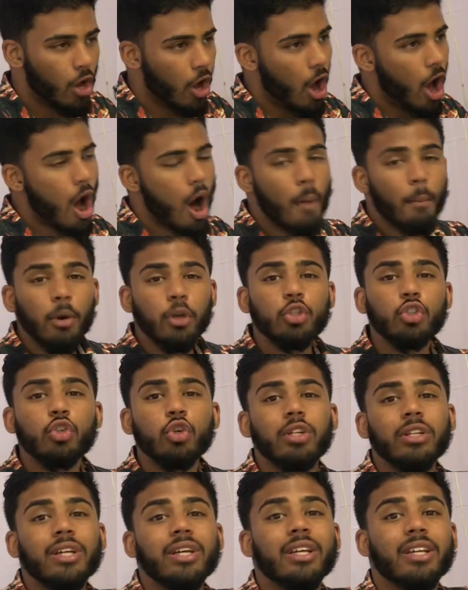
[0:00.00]
how much you're
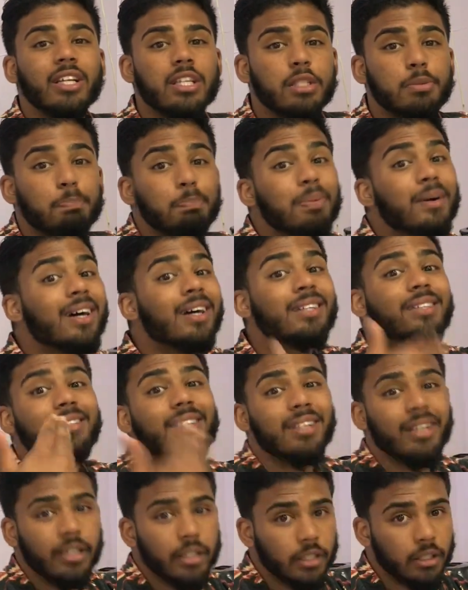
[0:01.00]
going to risk per
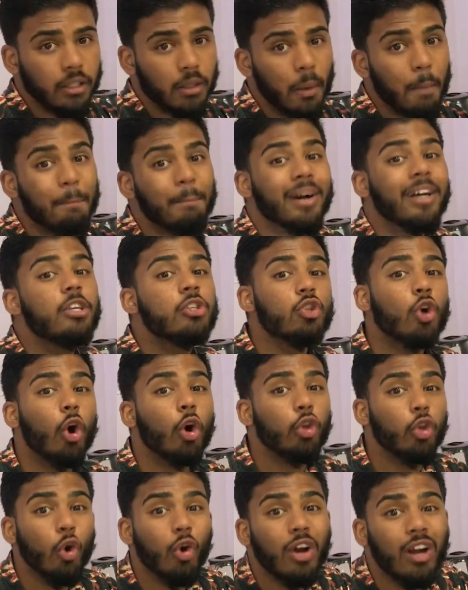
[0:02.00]
trade based on
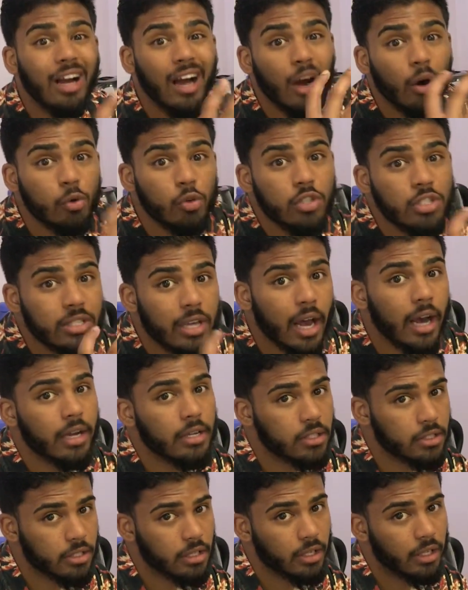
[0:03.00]
your account
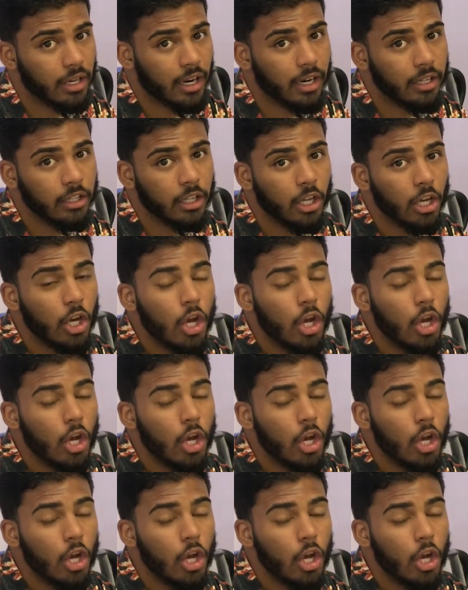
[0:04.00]
size, right?